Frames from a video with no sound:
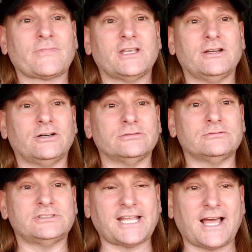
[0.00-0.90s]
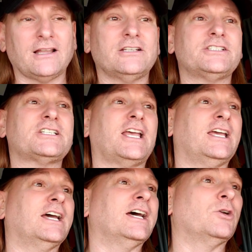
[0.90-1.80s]
you know, Dallas
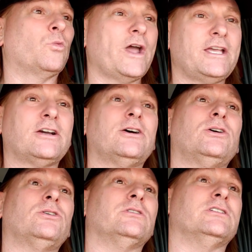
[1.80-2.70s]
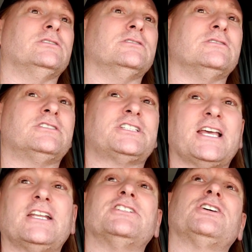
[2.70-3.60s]
and Waco and
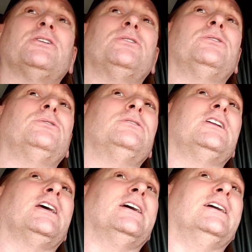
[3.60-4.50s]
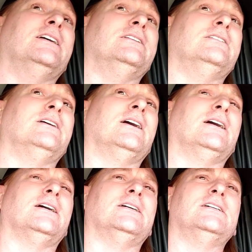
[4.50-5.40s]
San Antonio
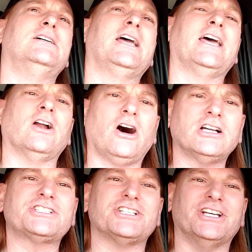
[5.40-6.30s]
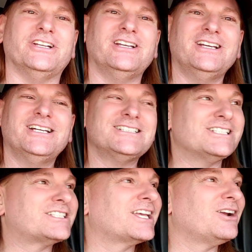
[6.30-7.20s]
and Austin
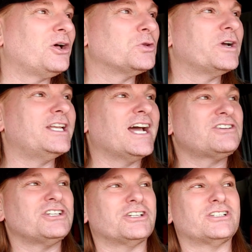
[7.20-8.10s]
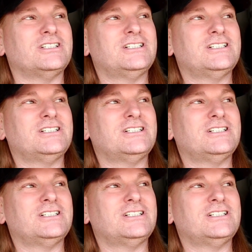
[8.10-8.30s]
just to get all the way down here.